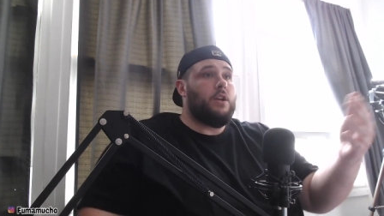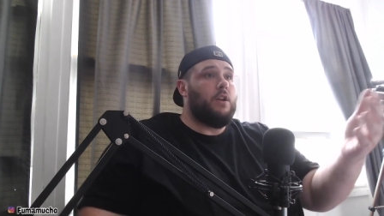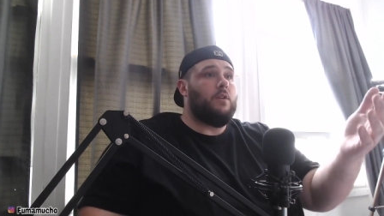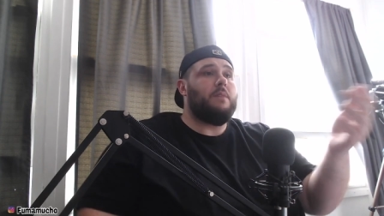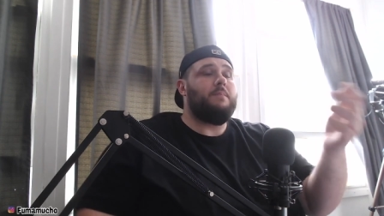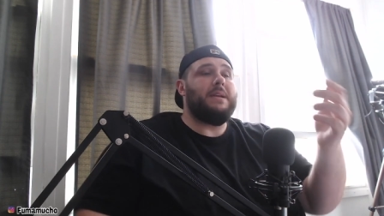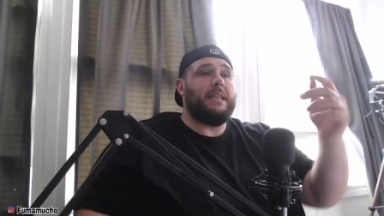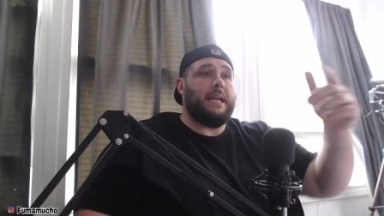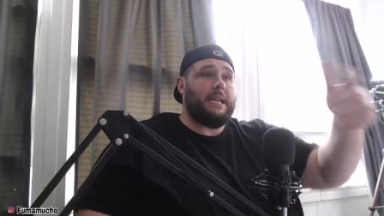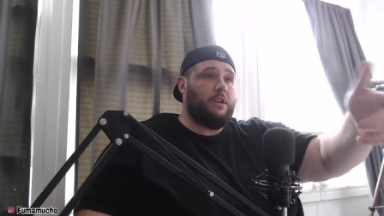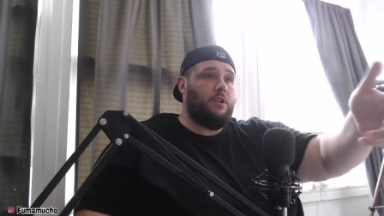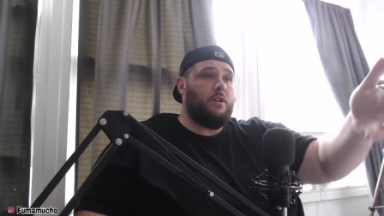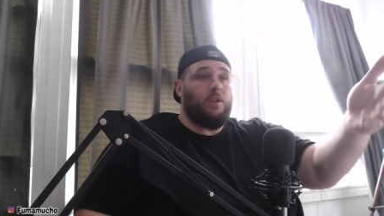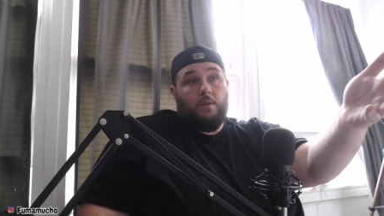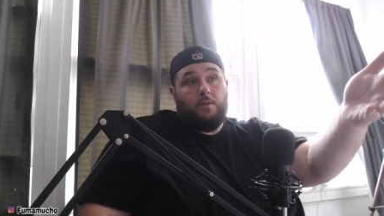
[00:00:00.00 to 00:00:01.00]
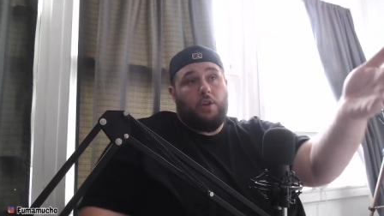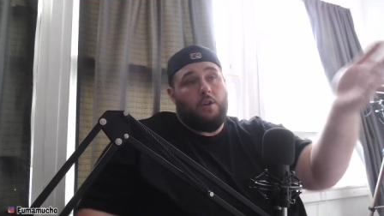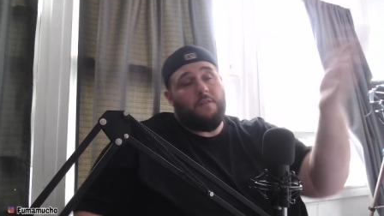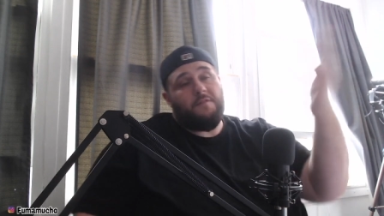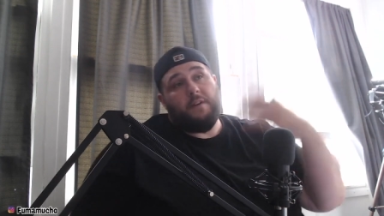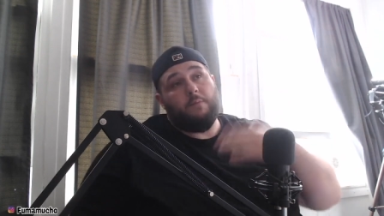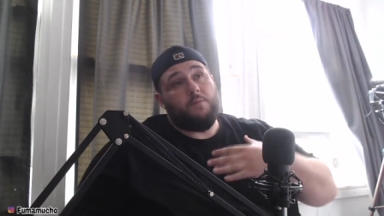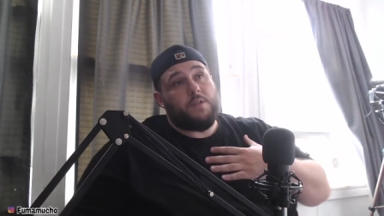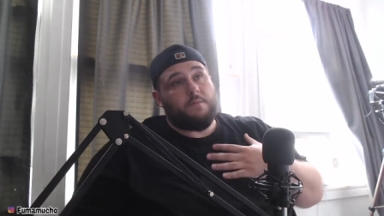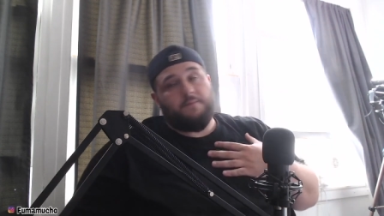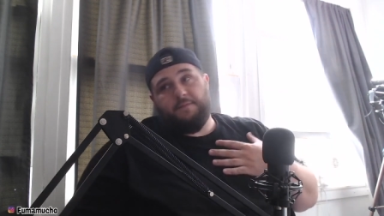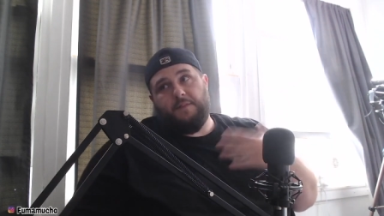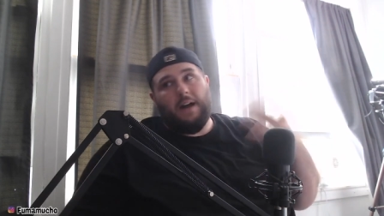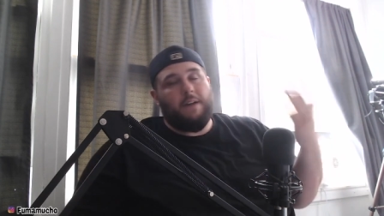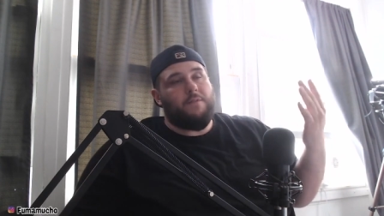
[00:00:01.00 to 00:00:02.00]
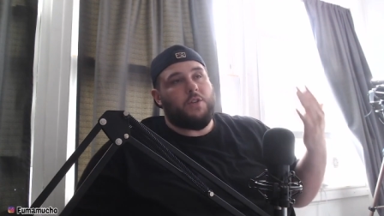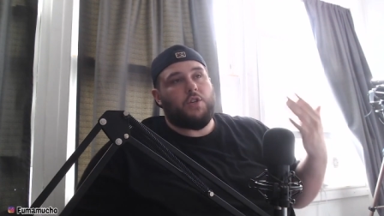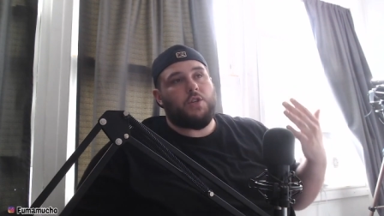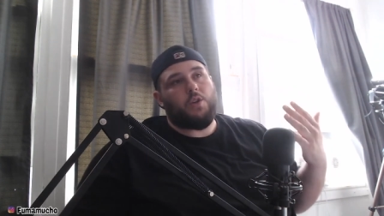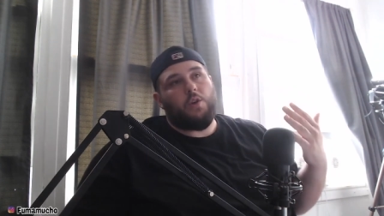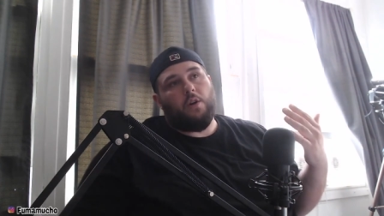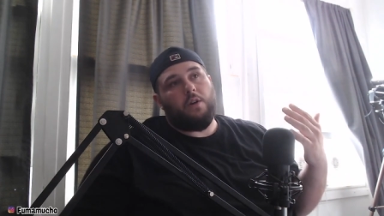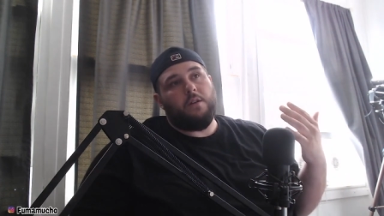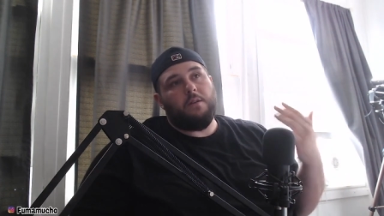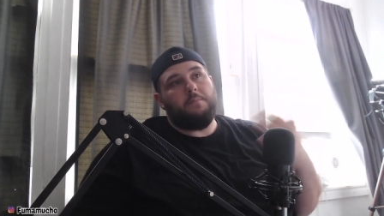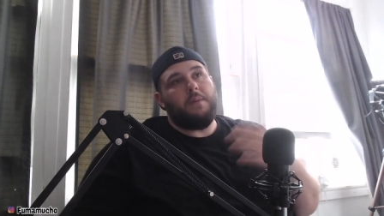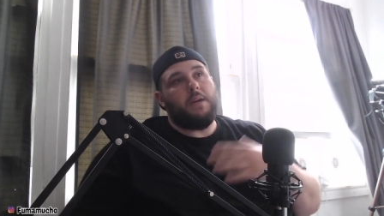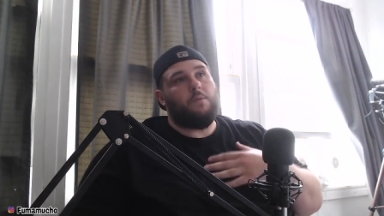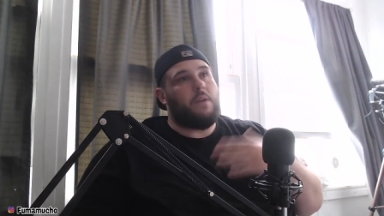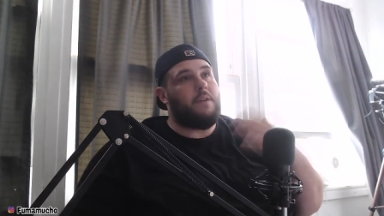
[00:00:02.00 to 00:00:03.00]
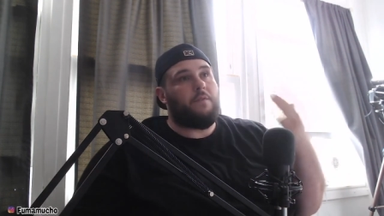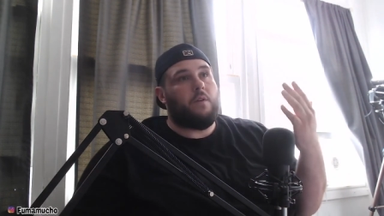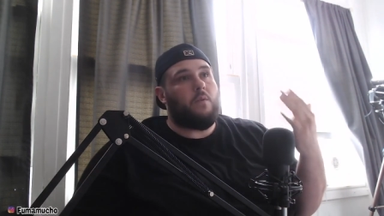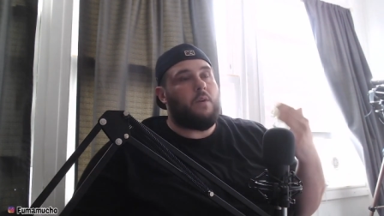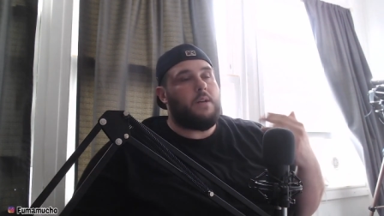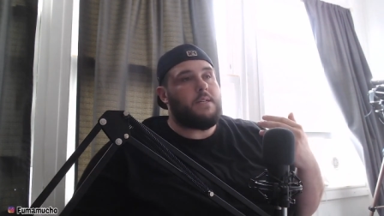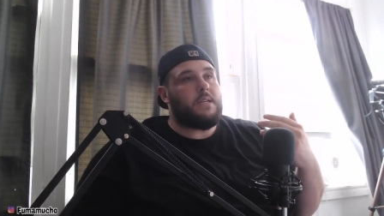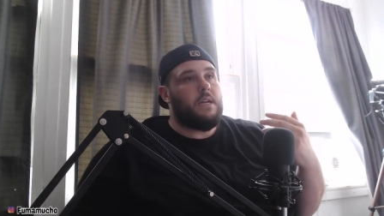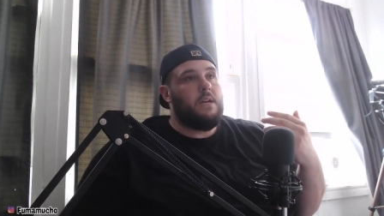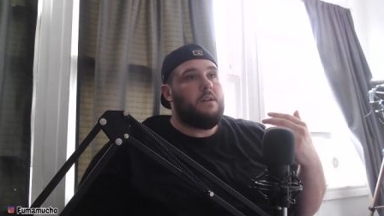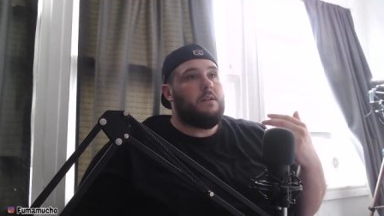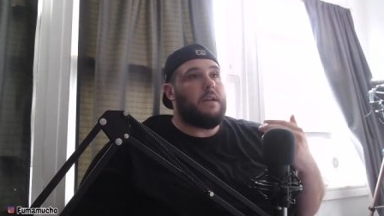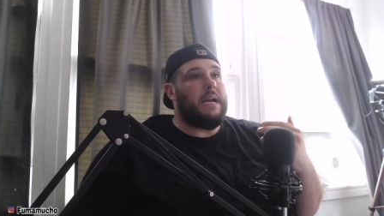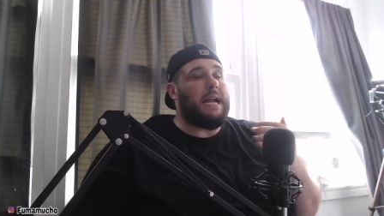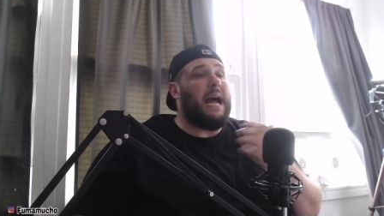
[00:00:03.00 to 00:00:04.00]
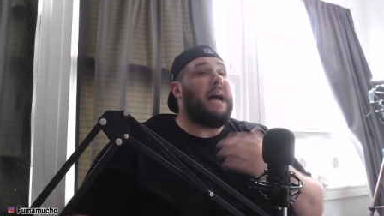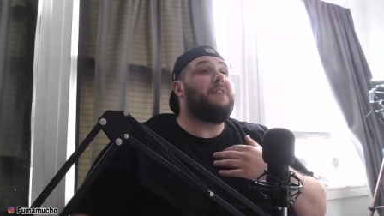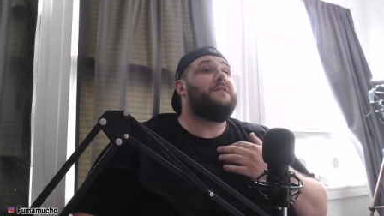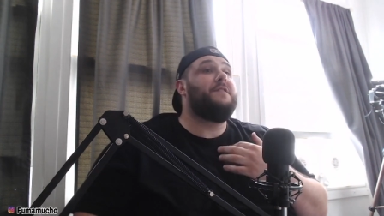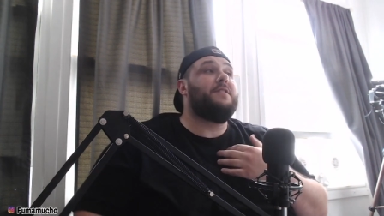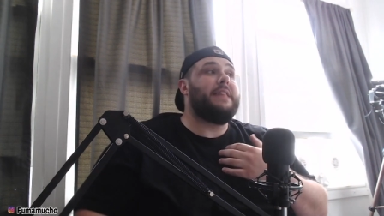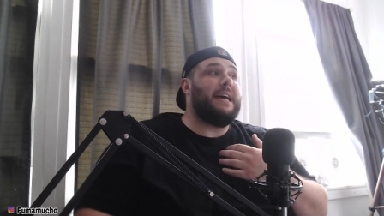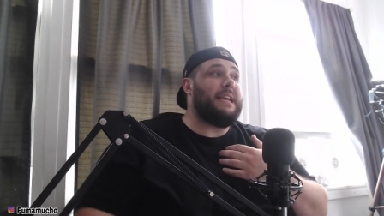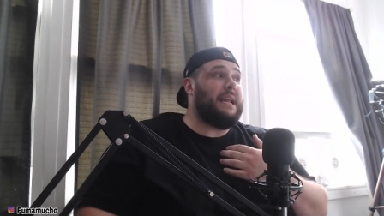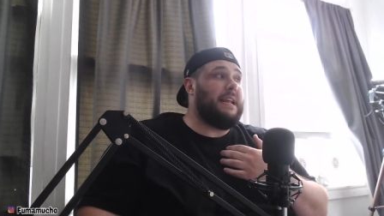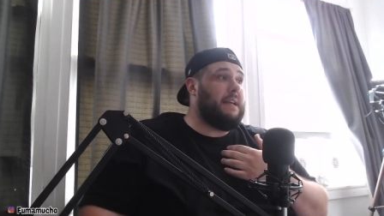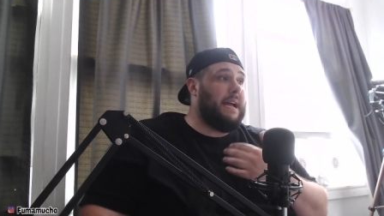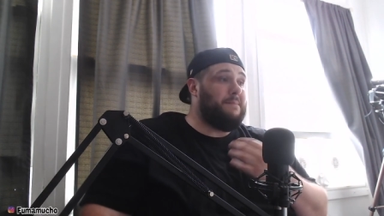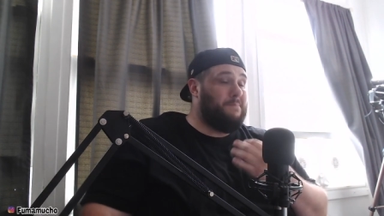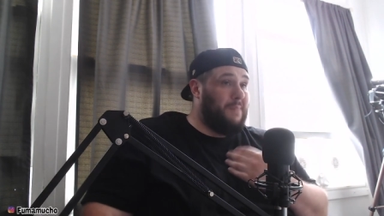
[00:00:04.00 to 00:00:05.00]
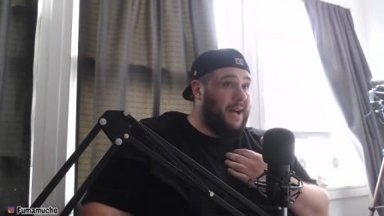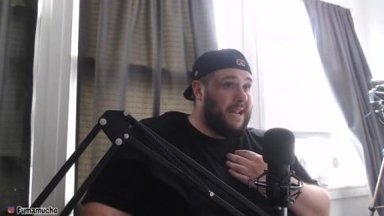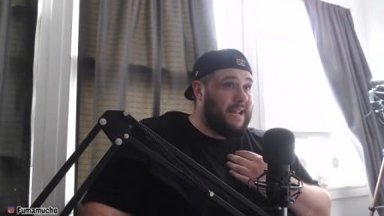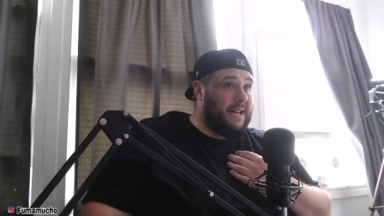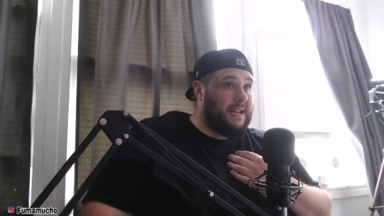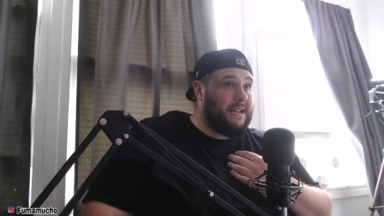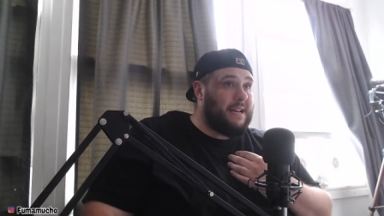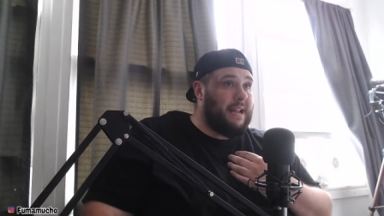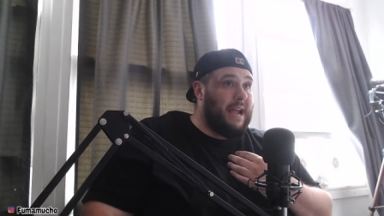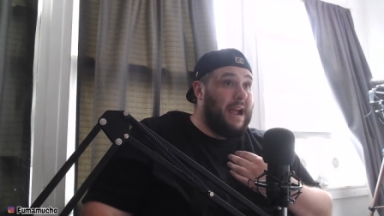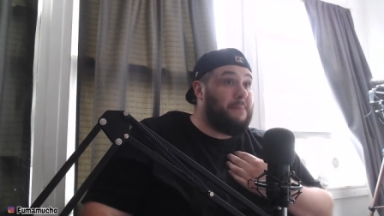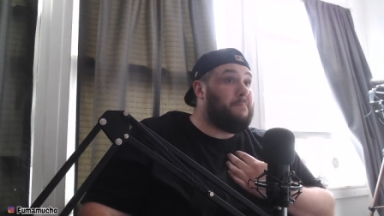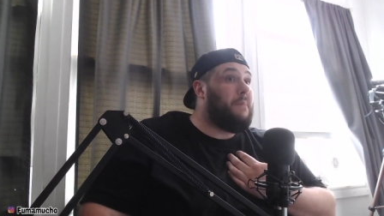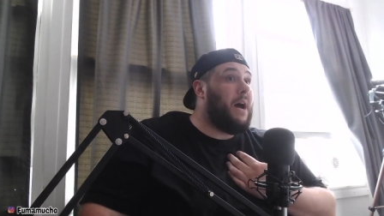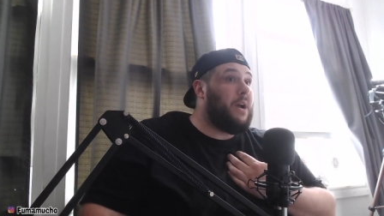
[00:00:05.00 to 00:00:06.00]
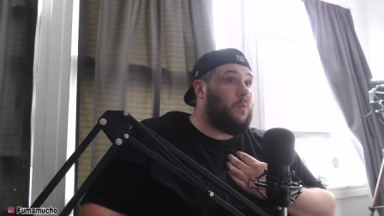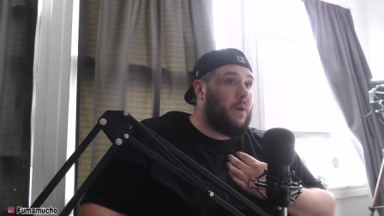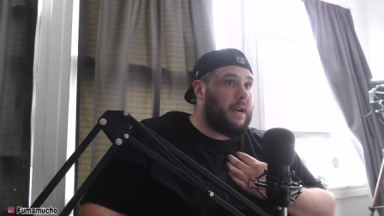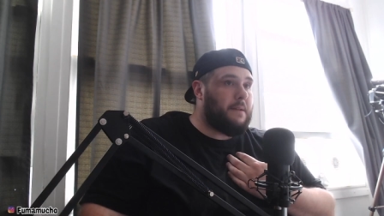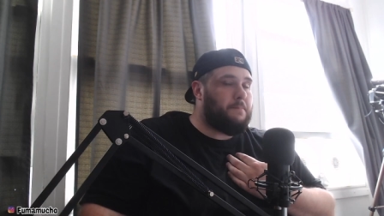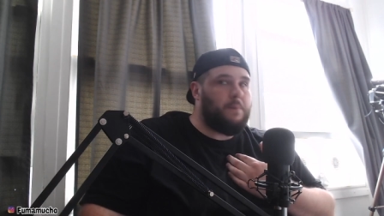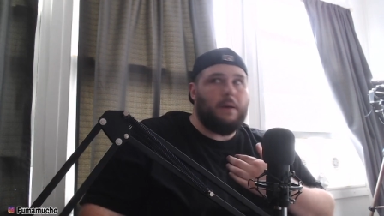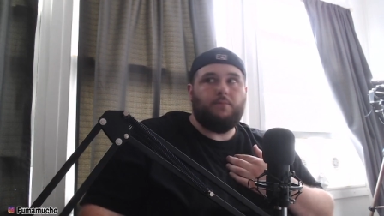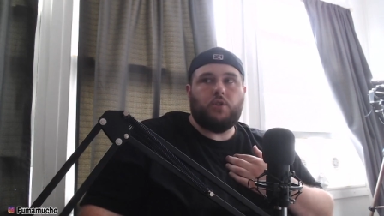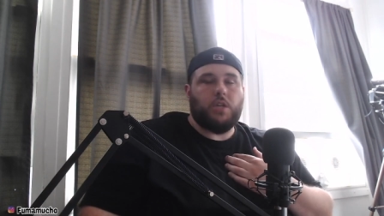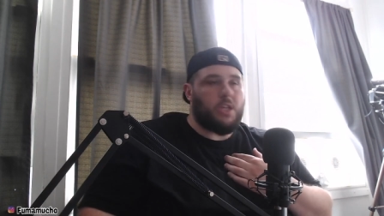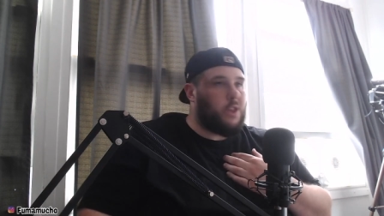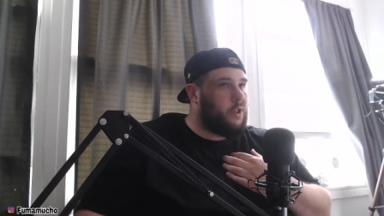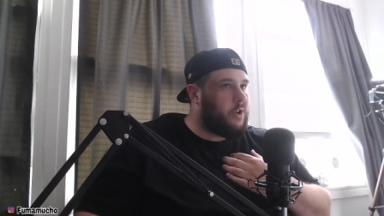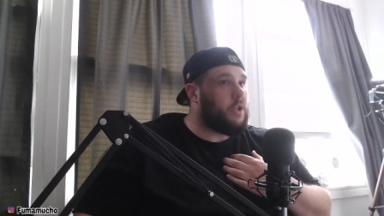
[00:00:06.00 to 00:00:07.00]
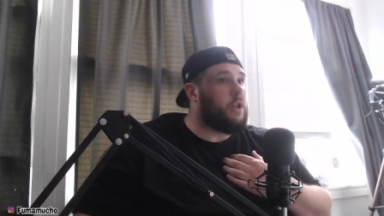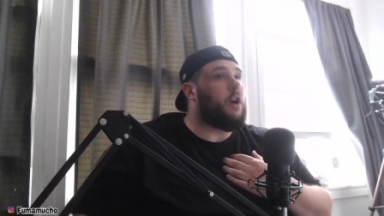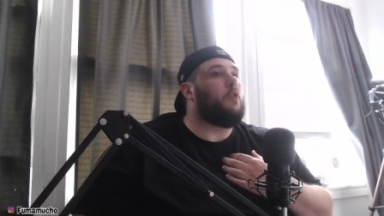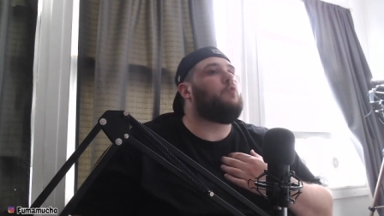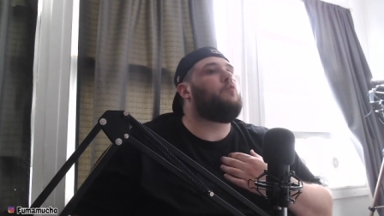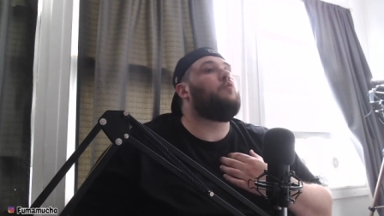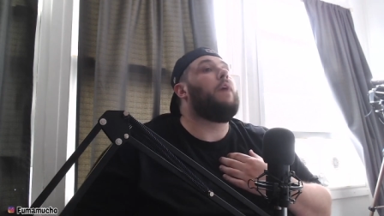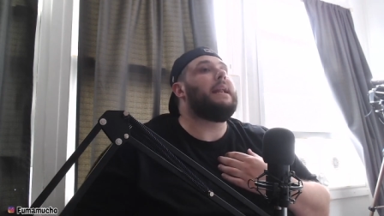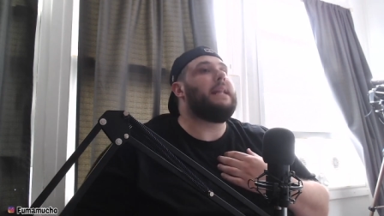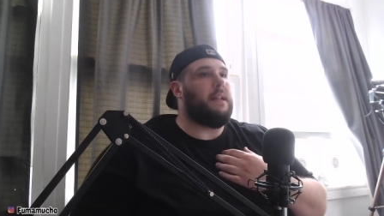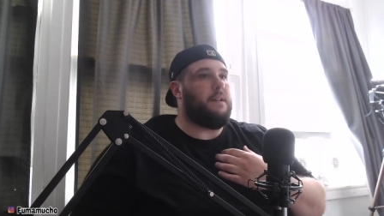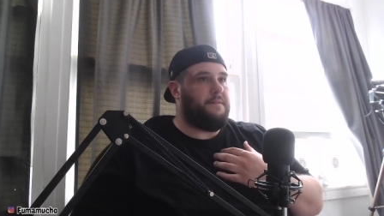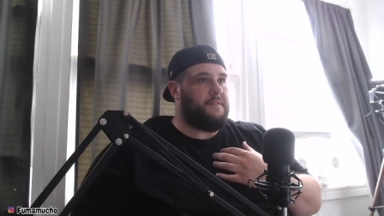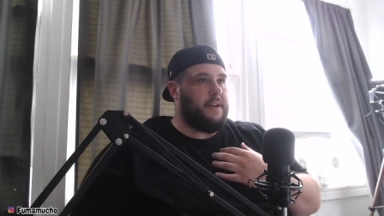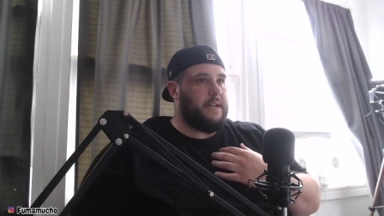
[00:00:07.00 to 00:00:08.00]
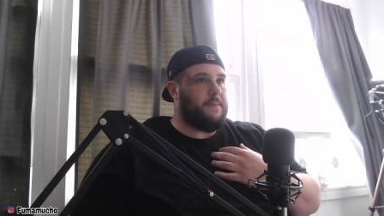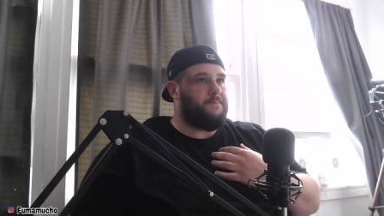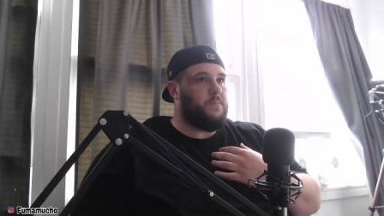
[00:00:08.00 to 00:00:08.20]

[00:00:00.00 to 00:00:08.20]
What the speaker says: You know what I mean? Like your friend was 5 inches taller than me, whatever it was. Like I feel that at my height, at my weight, people just are ready to fight.